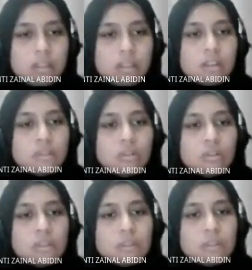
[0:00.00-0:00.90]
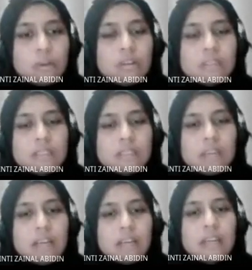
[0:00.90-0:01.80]
So the small
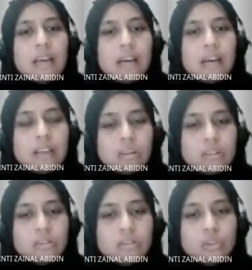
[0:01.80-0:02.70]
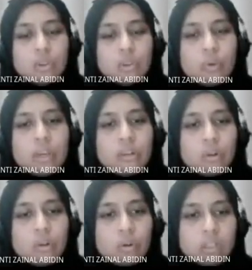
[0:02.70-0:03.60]
circle icon showing
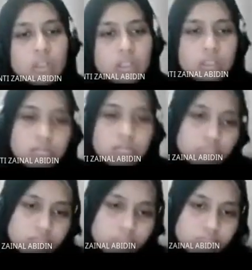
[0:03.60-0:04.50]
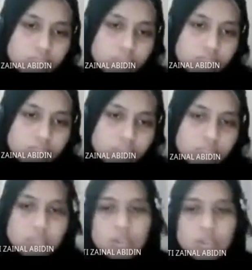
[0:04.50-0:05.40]
no detail, this